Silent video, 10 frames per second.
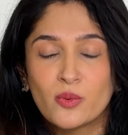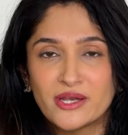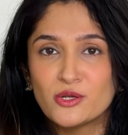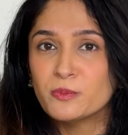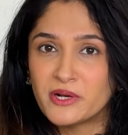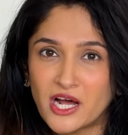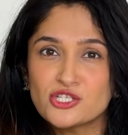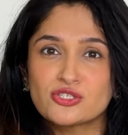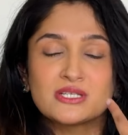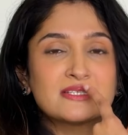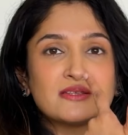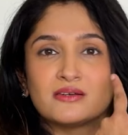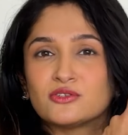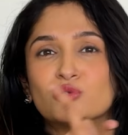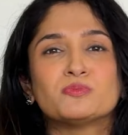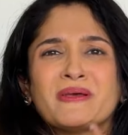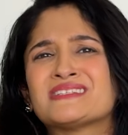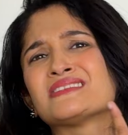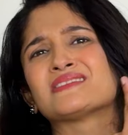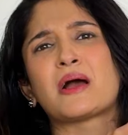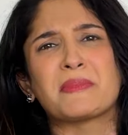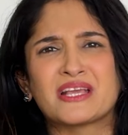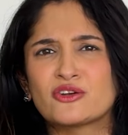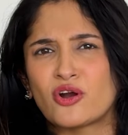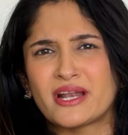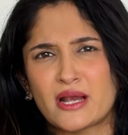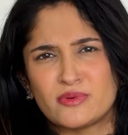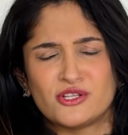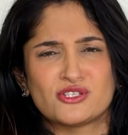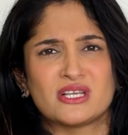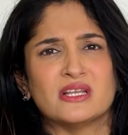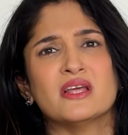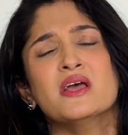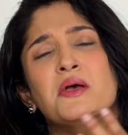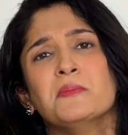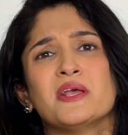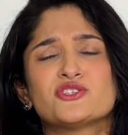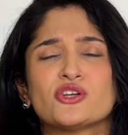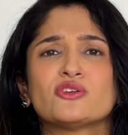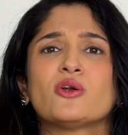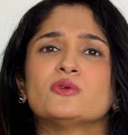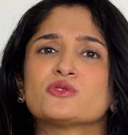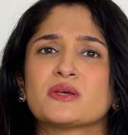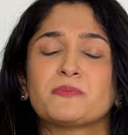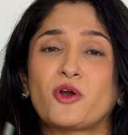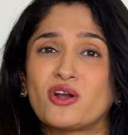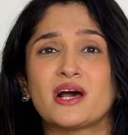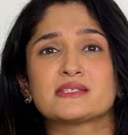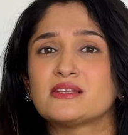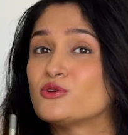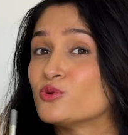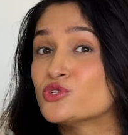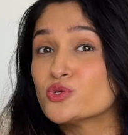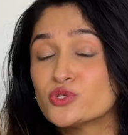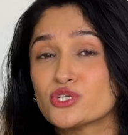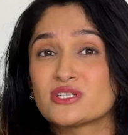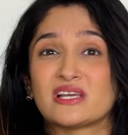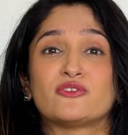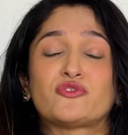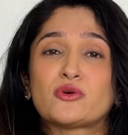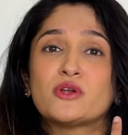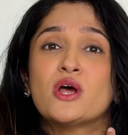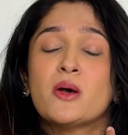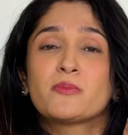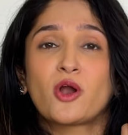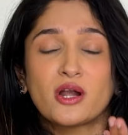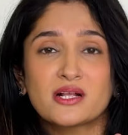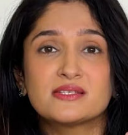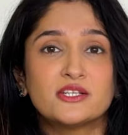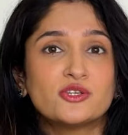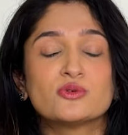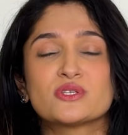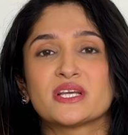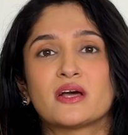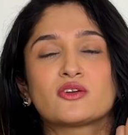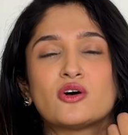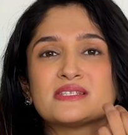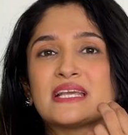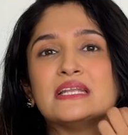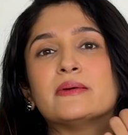when you brush so this toothpaste isn't coming in contact with your skin. Make sure you're not using products that don't suit your skin. If your products that you're using are causing any